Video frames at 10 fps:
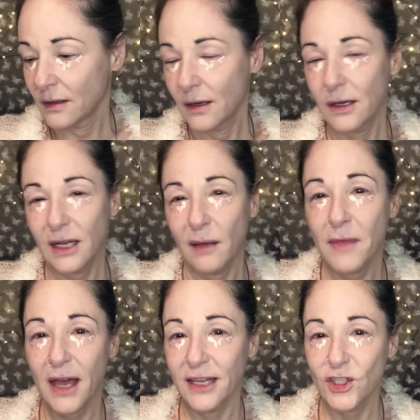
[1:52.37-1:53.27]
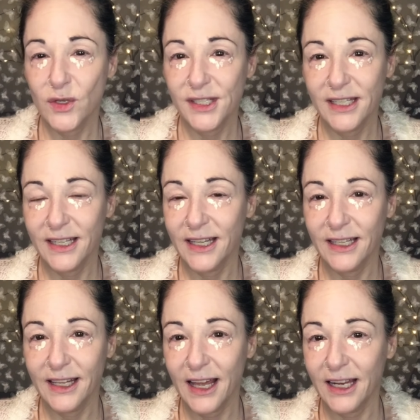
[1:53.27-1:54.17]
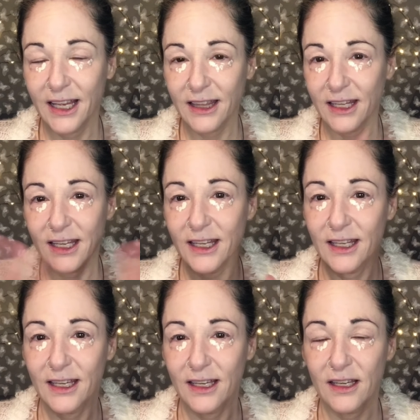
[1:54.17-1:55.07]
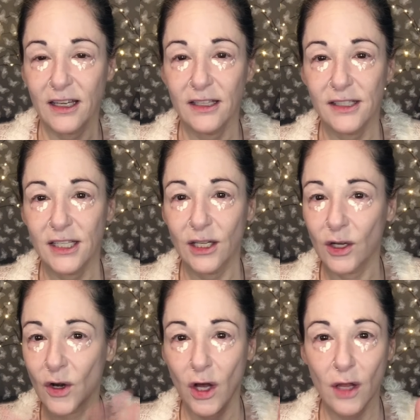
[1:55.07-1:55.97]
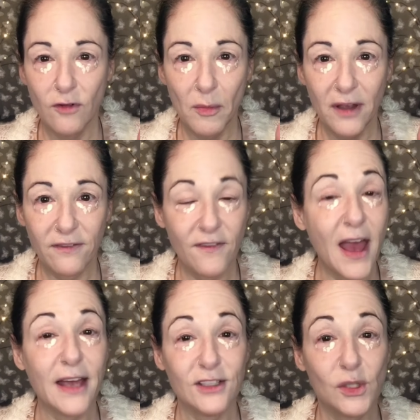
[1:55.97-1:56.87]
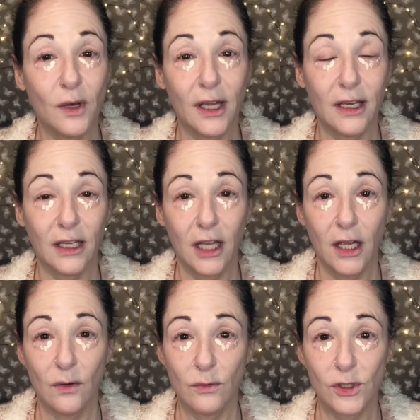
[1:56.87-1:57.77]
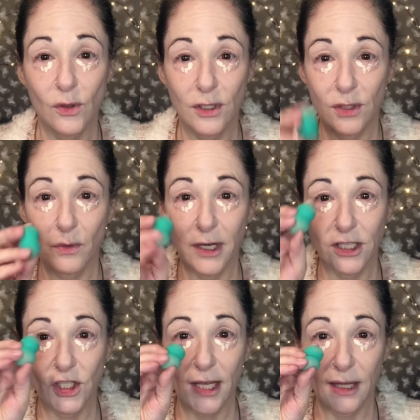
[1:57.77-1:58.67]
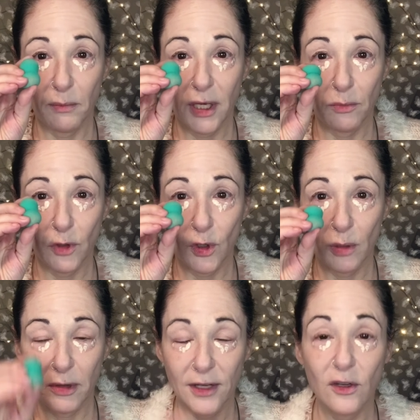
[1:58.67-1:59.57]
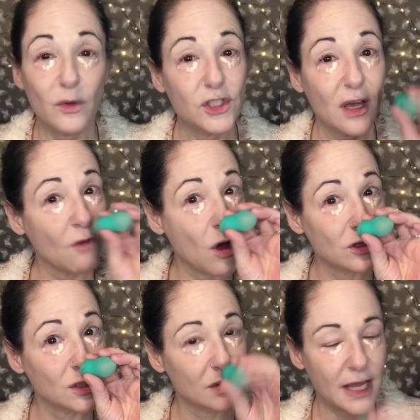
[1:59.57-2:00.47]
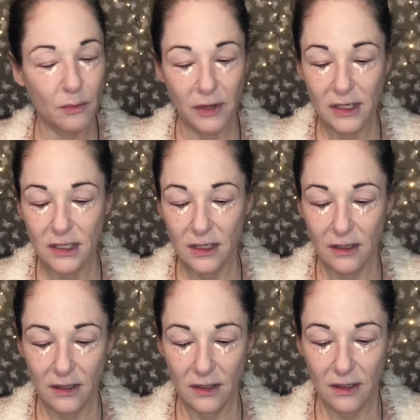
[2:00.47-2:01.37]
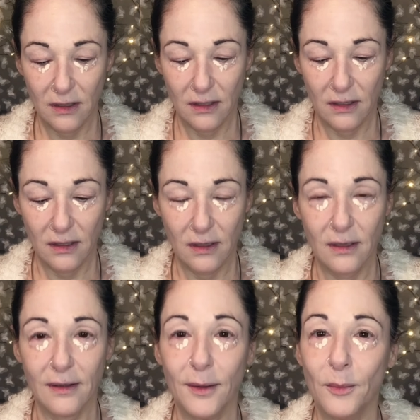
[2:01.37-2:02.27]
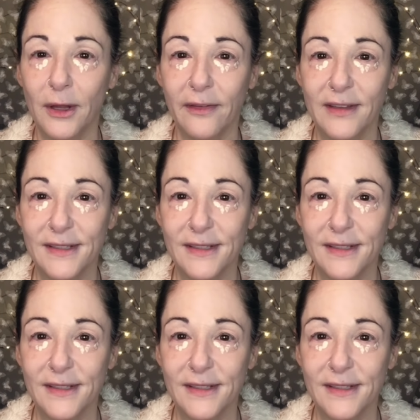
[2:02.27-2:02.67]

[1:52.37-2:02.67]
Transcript: Now I'm not interested in getting the concealer all over my face, so I resort to a Jelly Bean Beauty Blender, which I've also dampened. Blend this